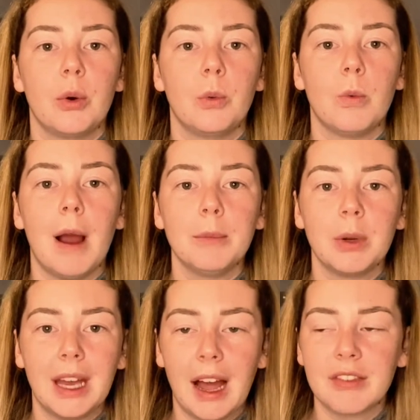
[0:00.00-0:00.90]
when
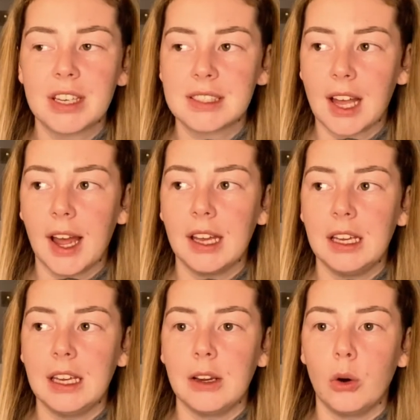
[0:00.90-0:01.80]
we have
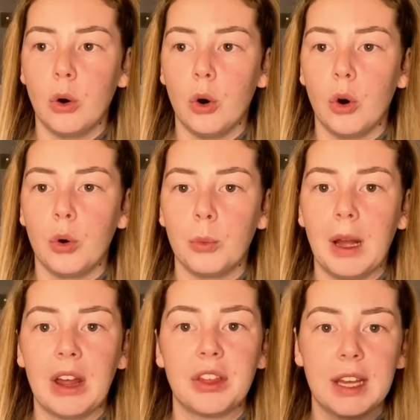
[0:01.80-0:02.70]
anxiety or
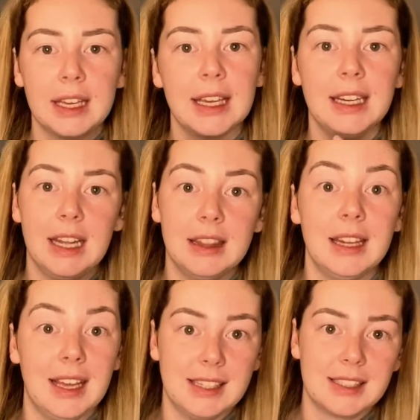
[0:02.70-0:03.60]
we're thinking in
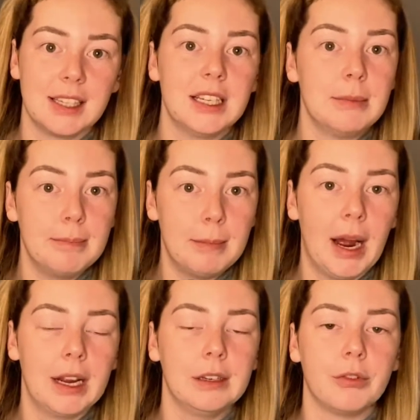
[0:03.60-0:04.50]
this
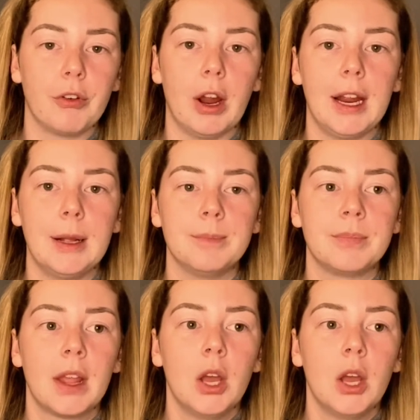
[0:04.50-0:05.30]
mind frame,